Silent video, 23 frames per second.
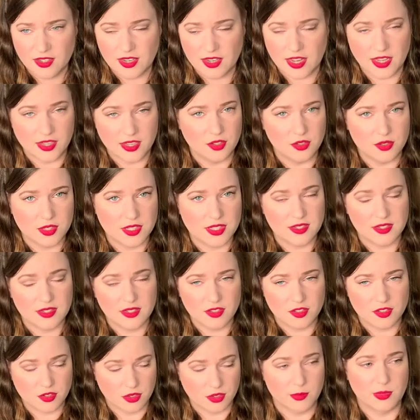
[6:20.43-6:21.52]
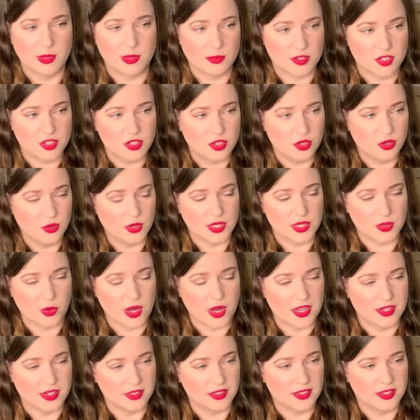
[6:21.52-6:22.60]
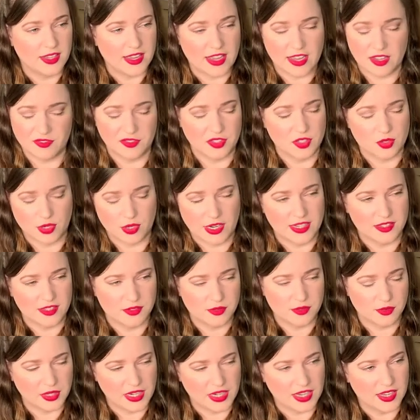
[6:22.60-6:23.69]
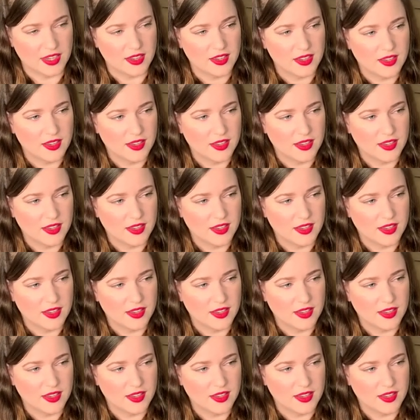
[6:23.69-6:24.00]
I used Storm Drums two as well, haven't tried three.